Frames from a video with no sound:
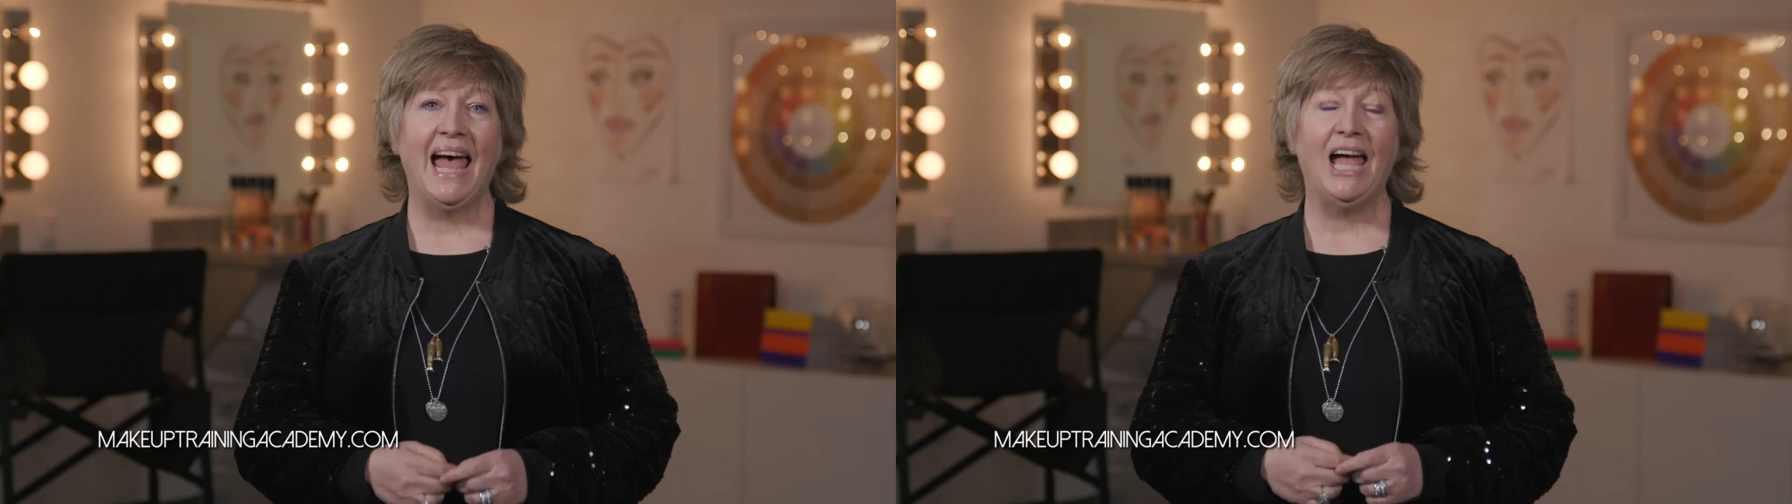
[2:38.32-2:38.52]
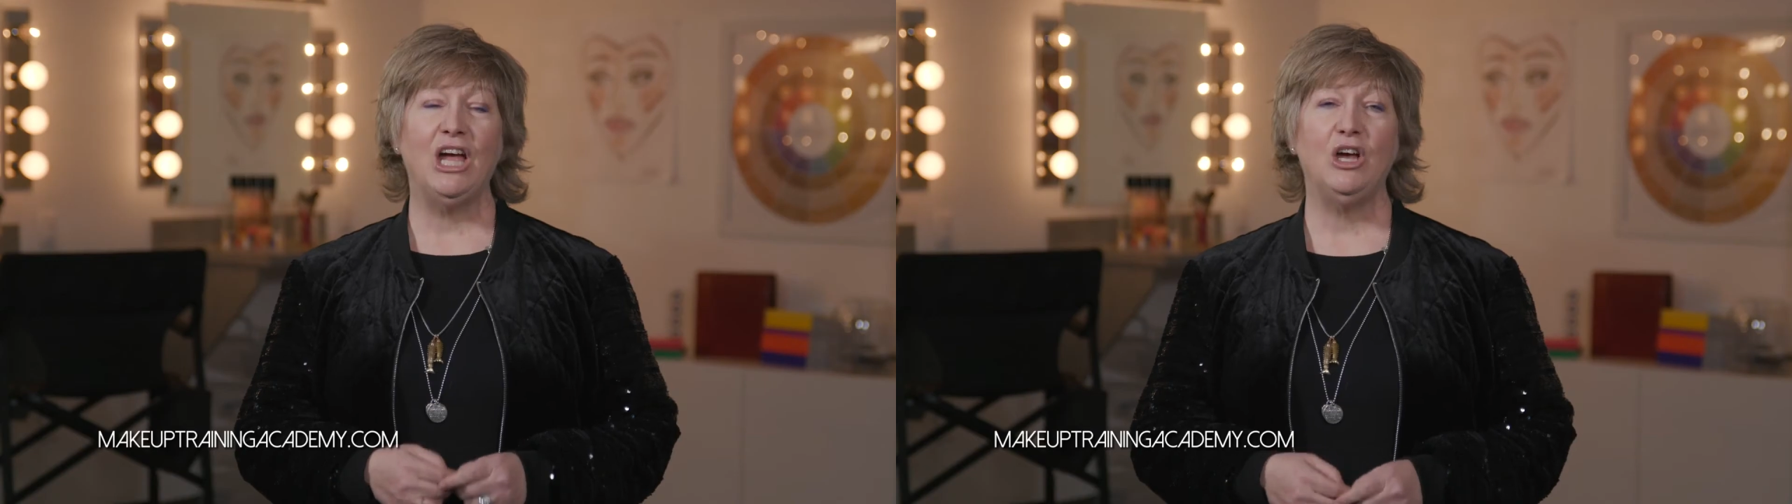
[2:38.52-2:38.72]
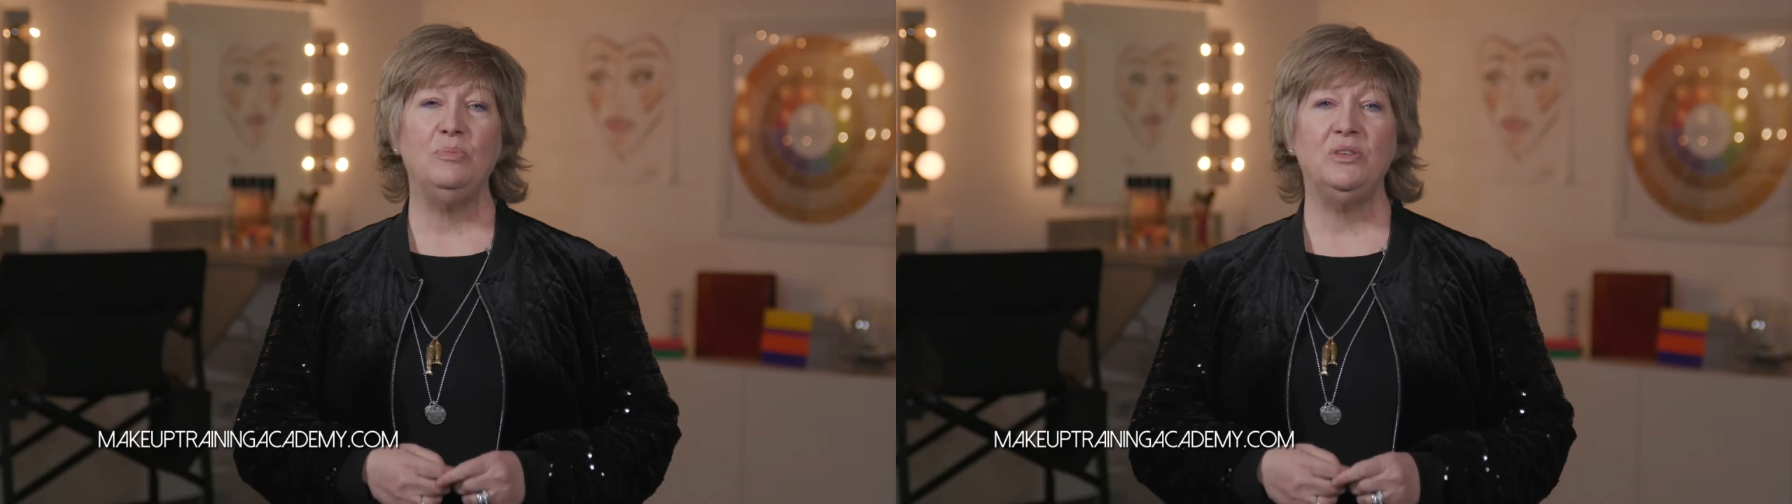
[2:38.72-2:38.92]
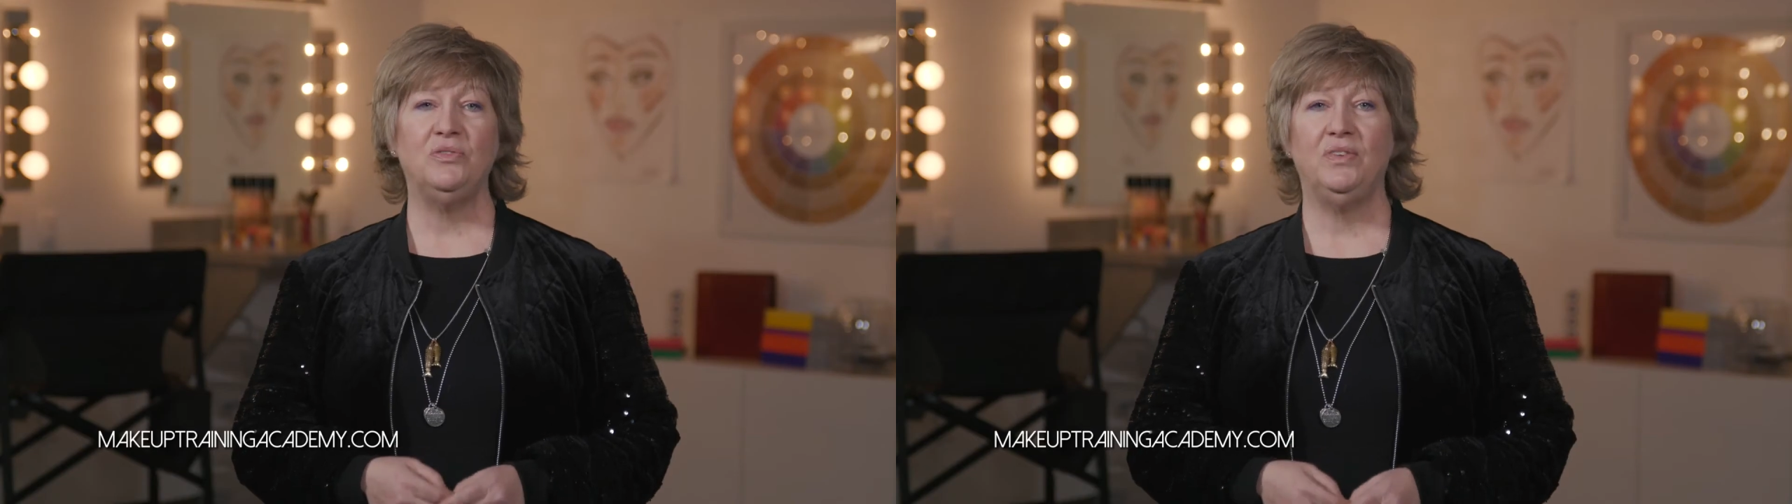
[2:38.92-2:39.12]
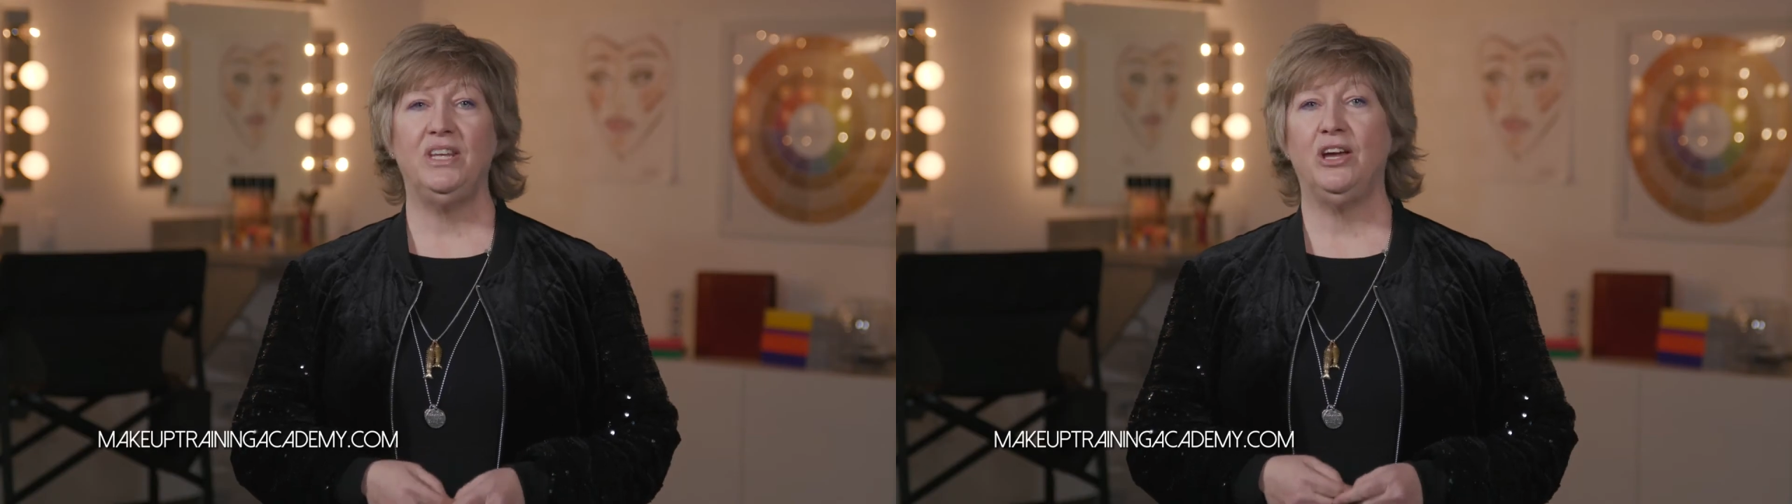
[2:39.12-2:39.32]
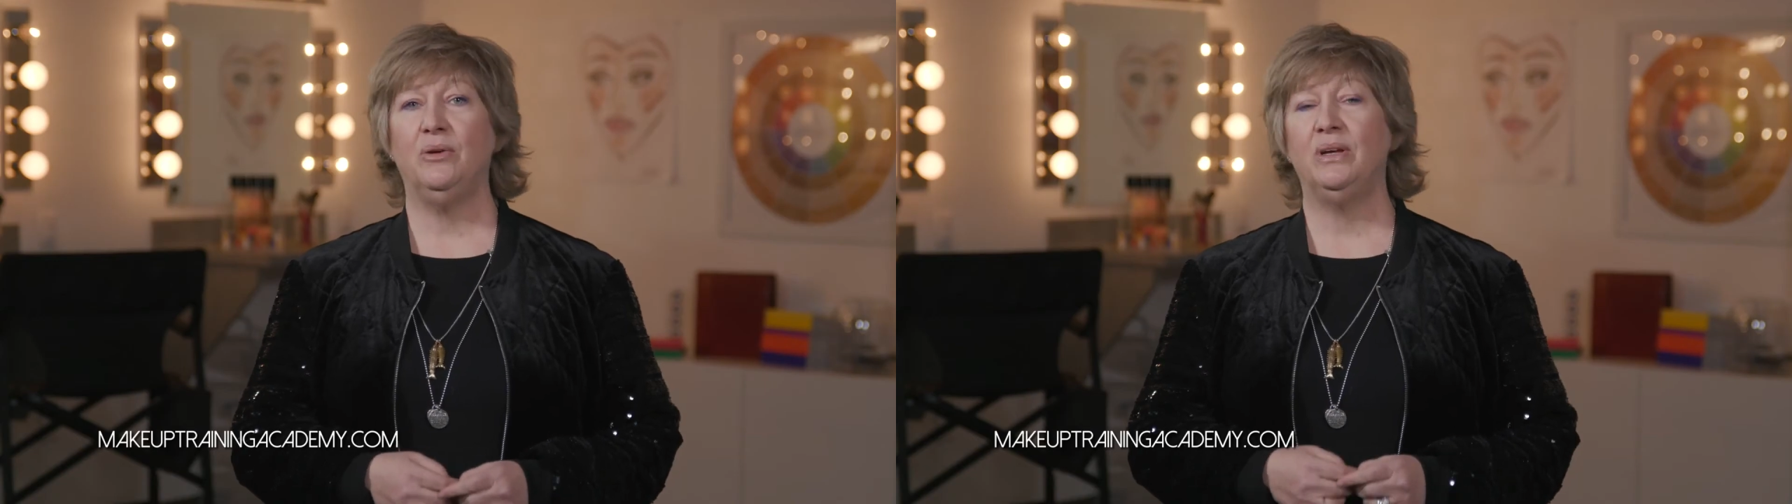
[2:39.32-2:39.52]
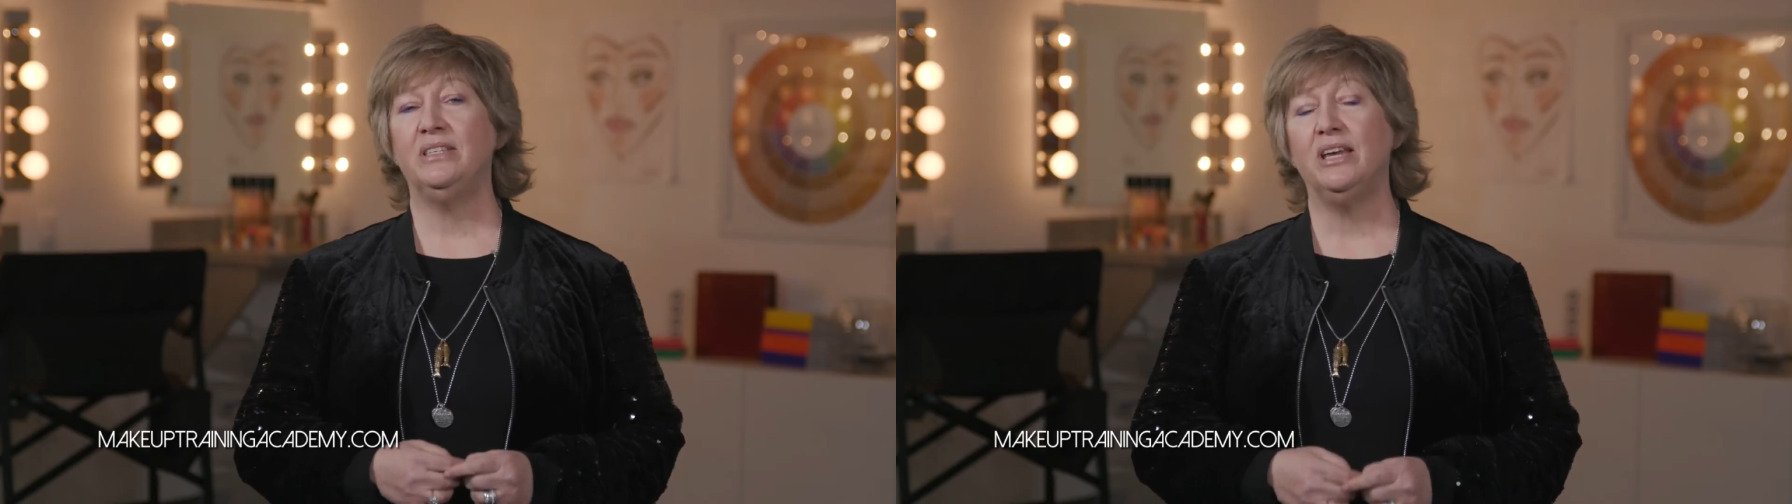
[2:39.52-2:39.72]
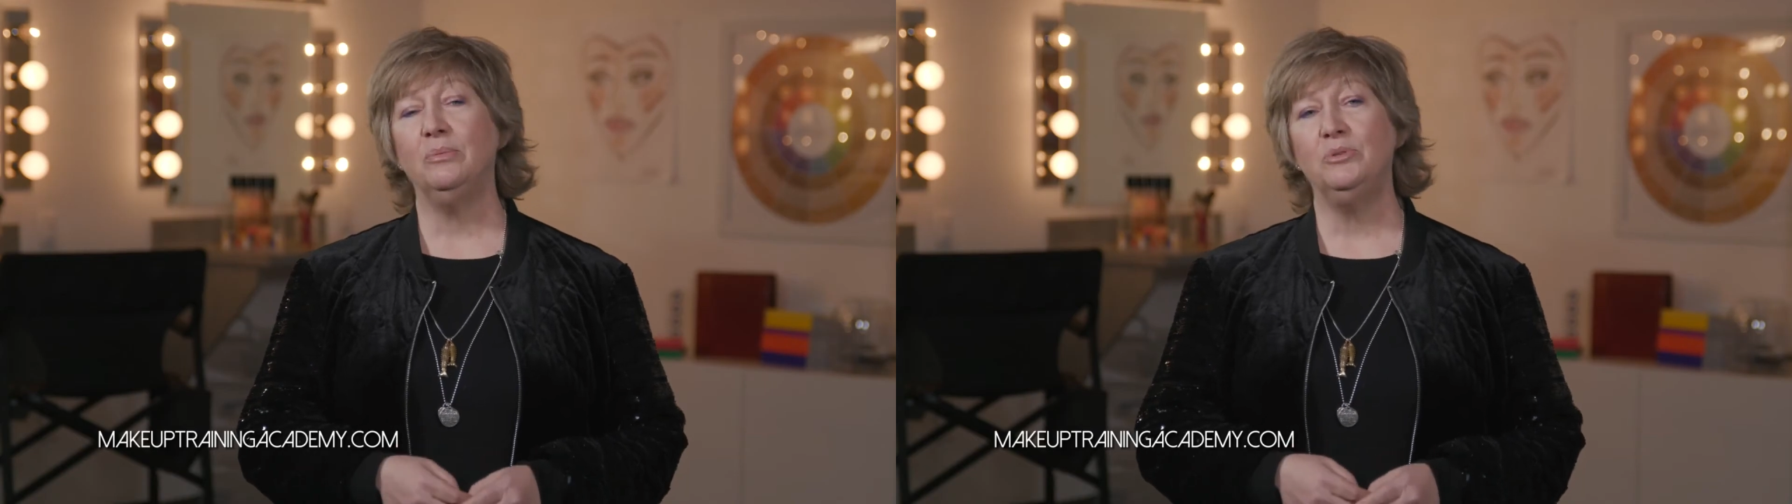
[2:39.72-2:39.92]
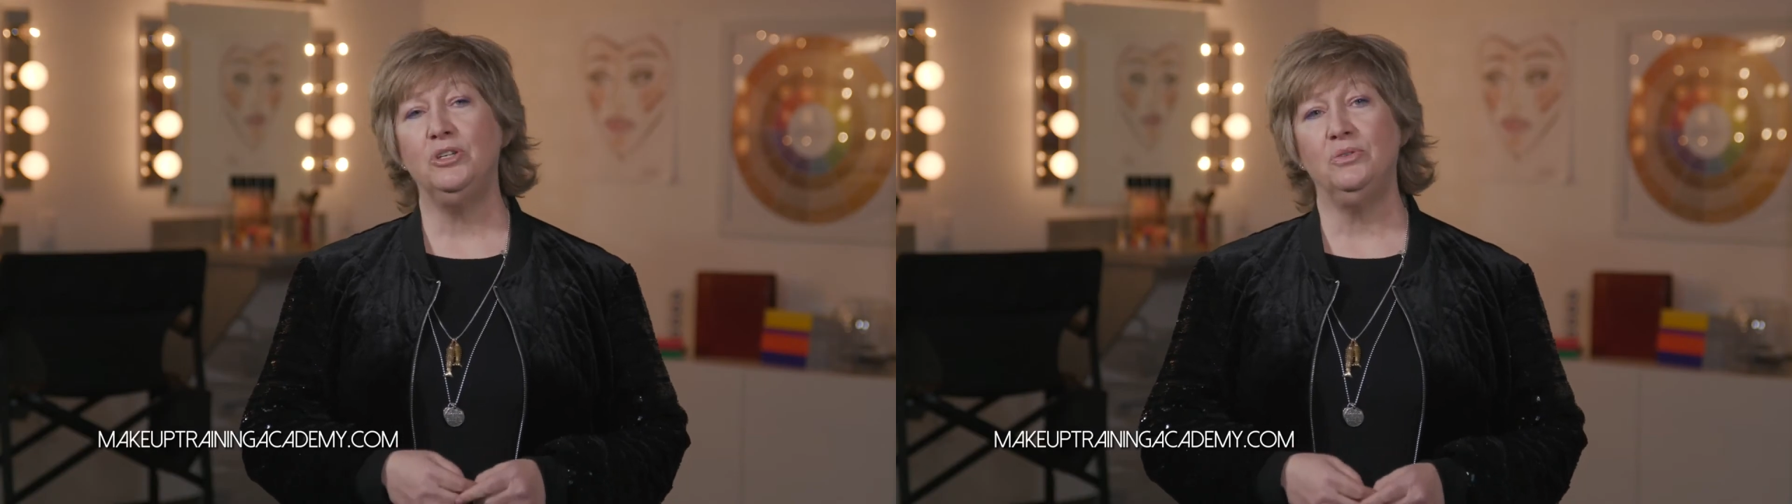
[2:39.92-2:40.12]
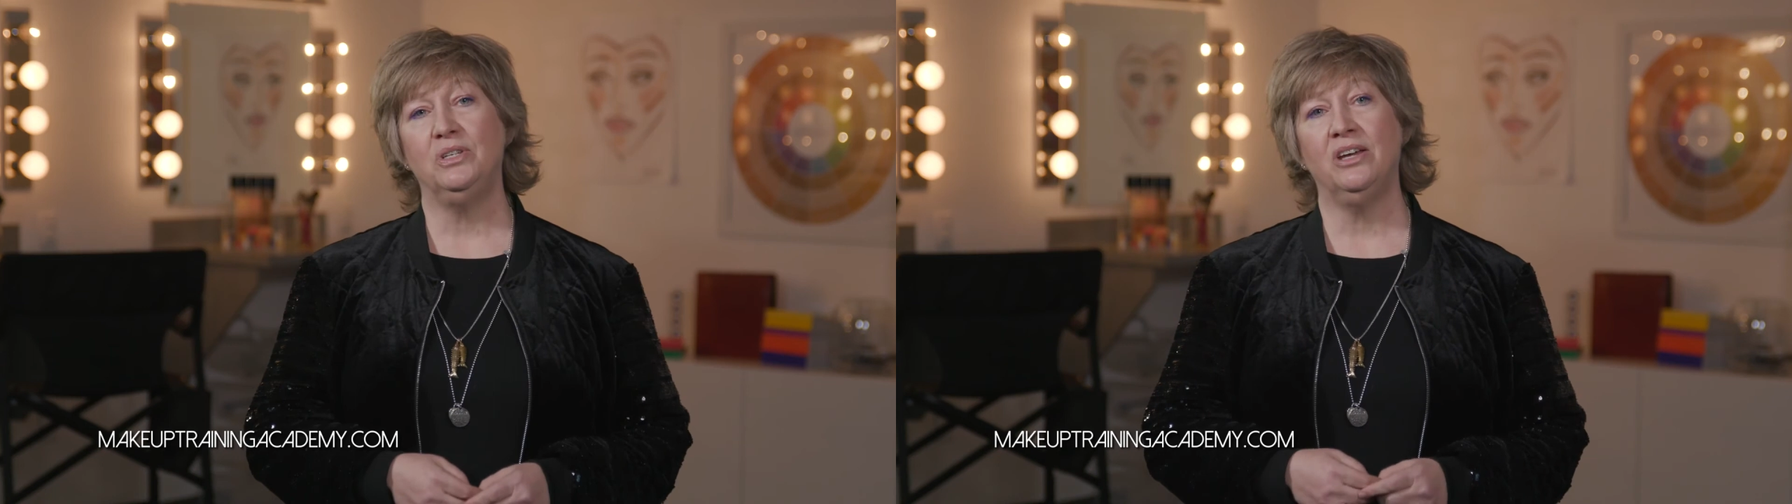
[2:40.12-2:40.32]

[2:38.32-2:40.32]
I hope this video has helped you